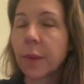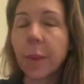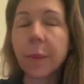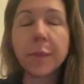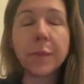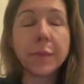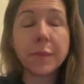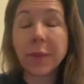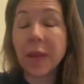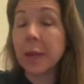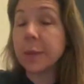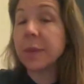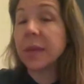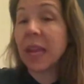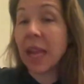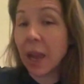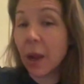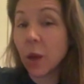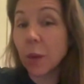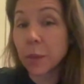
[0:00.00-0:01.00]
maybe
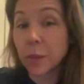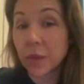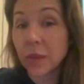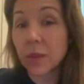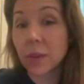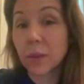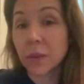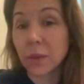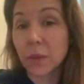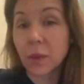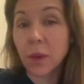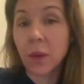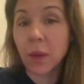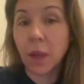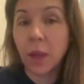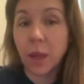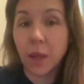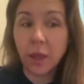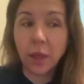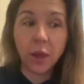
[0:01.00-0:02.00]
helped,
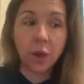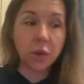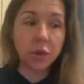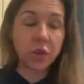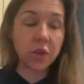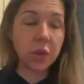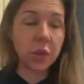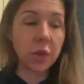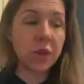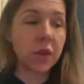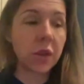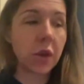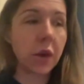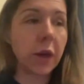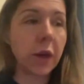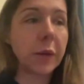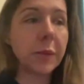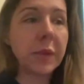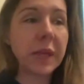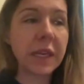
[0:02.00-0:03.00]
you know, to a
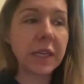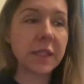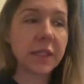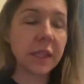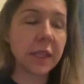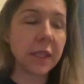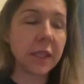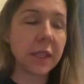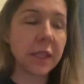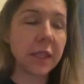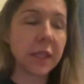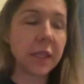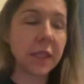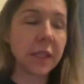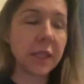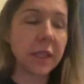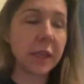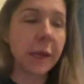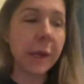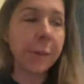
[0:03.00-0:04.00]
degree, because it
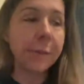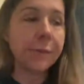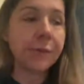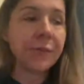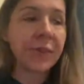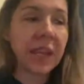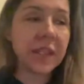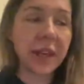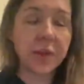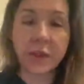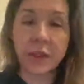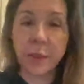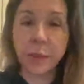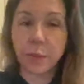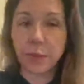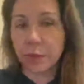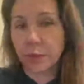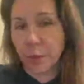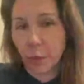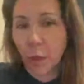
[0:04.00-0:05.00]
definitely,
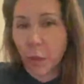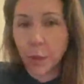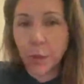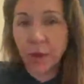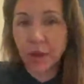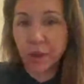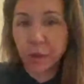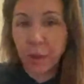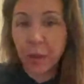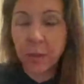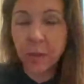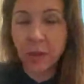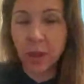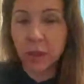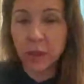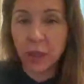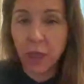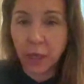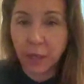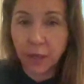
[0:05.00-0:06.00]
well, pushed people
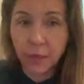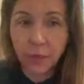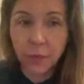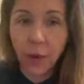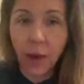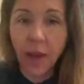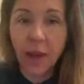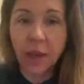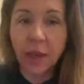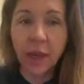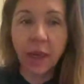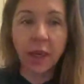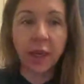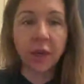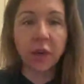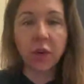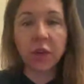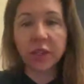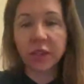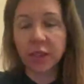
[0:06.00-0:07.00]
online, right? It
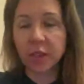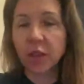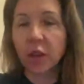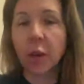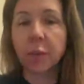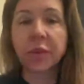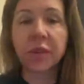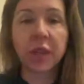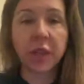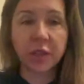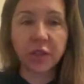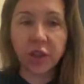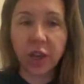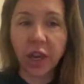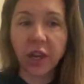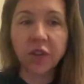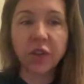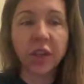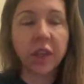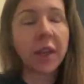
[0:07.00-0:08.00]
increased adoption,
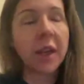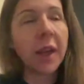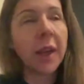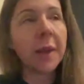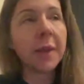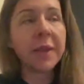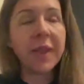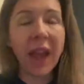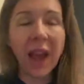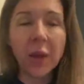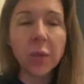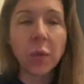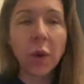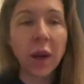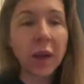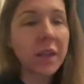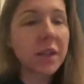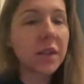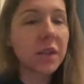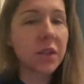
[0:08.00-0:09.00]
education. That
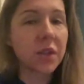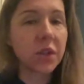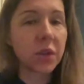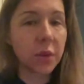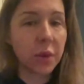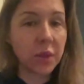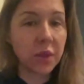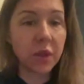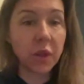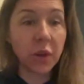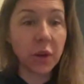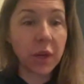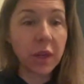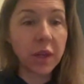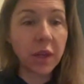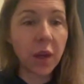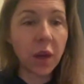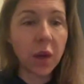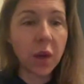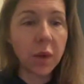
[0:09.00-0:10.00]
was, to a degree
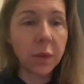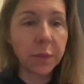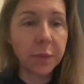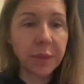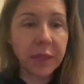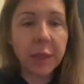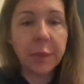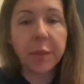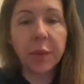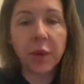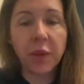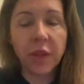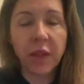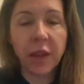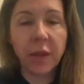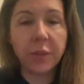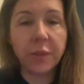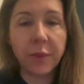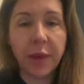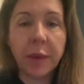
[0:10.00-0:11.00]
though, people
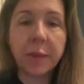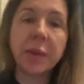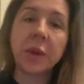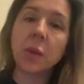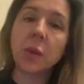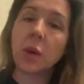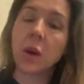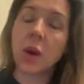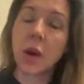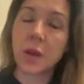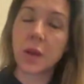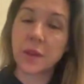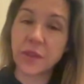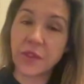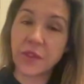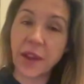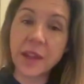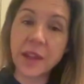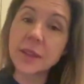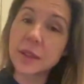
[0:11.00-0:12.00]
that maybe were on the
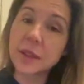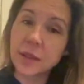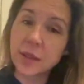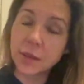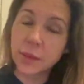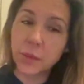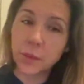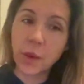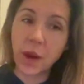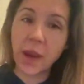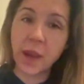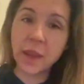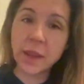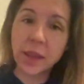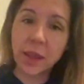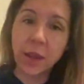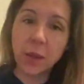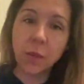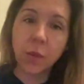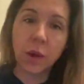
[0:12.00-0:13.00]
fence, right?
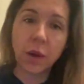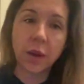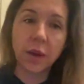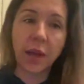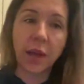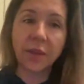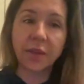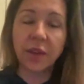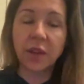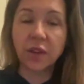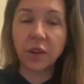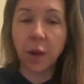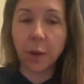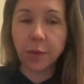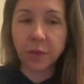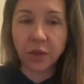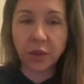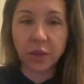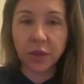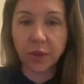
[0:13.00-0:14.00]
They weren't heavy
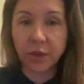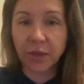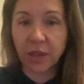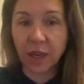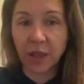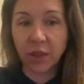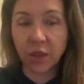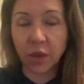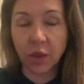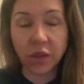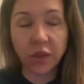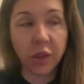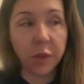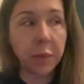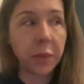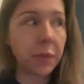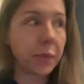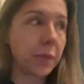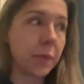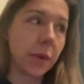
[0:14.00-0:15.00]
adopters of technology,
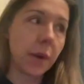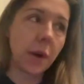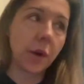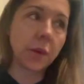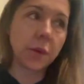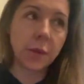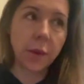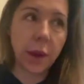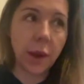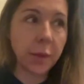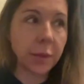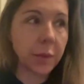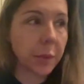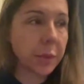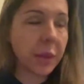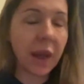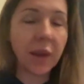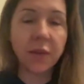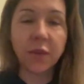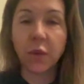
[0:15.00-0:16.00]
you know,
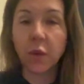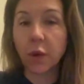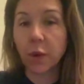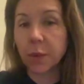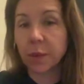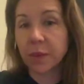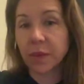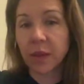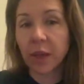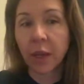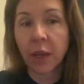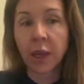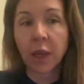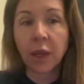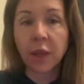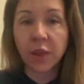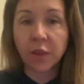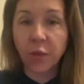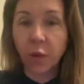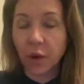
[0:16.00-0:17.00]
platforms,
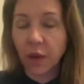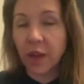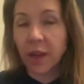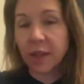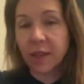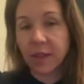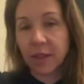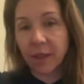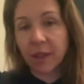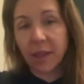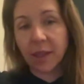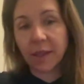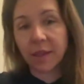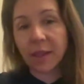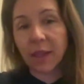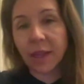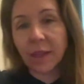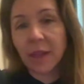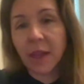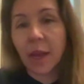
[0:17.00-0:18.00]
the Fortnites and things
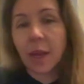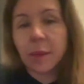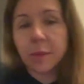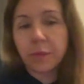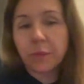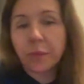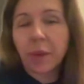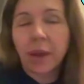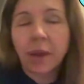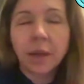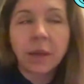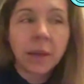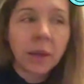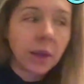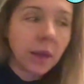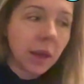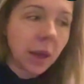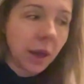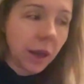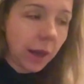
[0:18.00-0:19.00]
like that. But
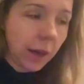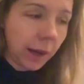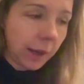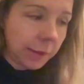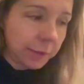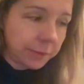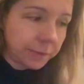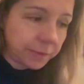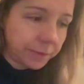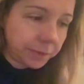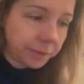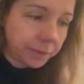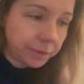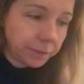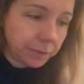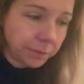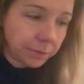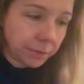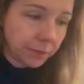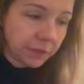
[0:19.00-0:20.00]
the
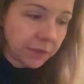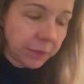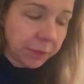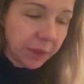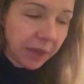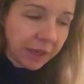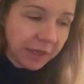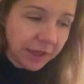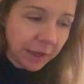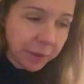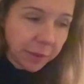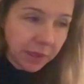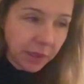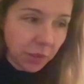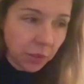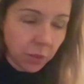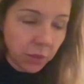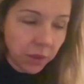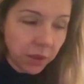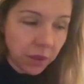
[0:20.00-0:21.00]
pandemic
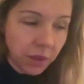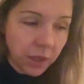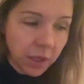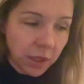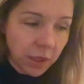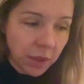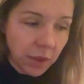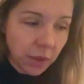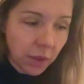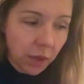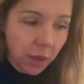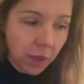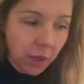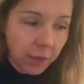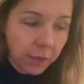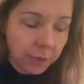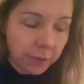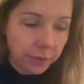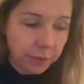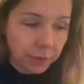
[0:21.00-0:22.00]
really,
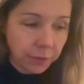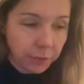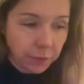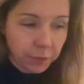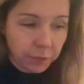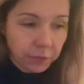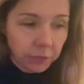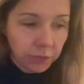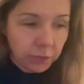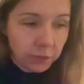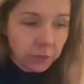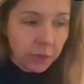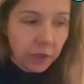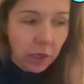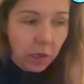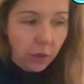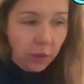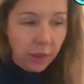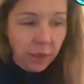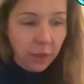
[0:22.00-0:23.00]
you
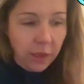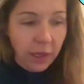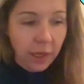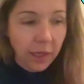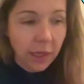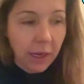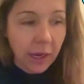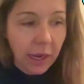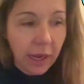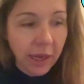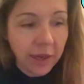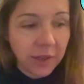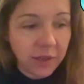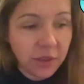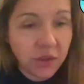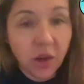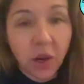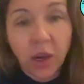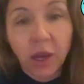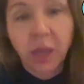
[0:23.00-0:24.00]
know, it had us
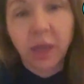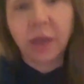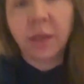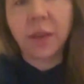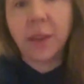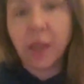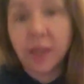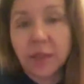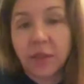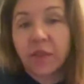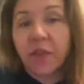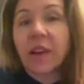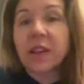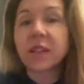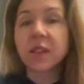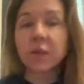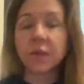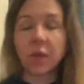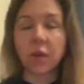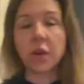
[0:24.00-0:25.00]
dark as a
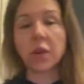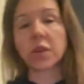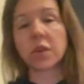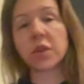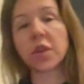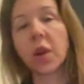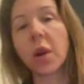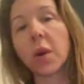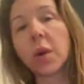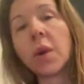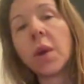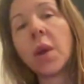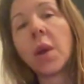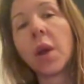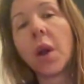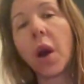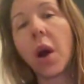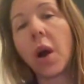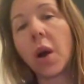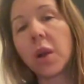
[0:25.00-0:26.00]
festival. So
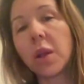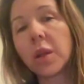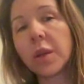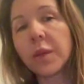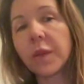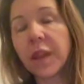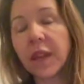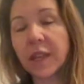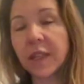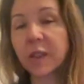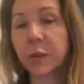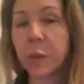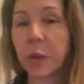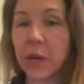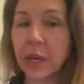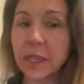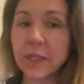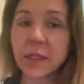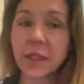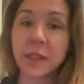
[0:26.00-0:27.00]
all of the
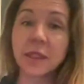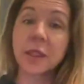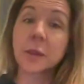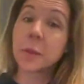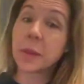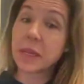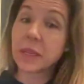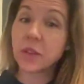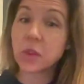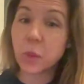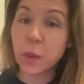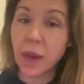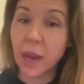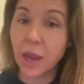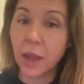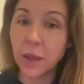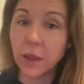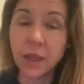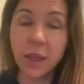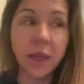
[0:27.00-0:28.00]
experiences, the mixed
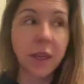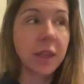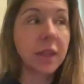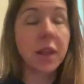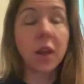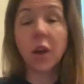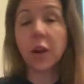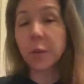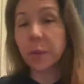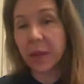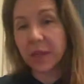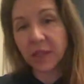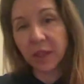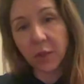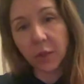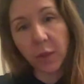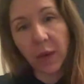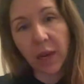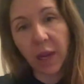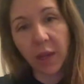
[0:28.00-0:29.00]
reality, the
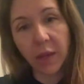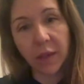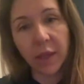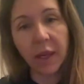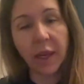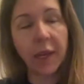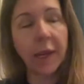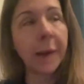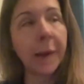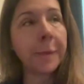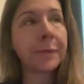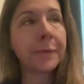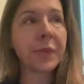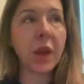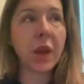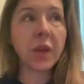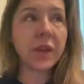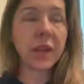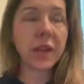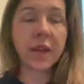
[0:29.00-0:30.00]
augmented reality,
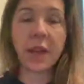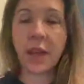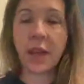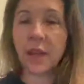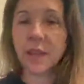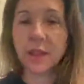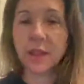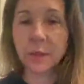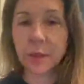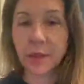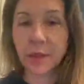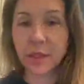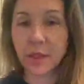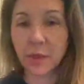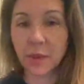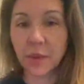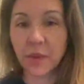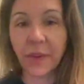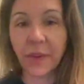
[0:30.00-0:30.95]
all the enhancements of the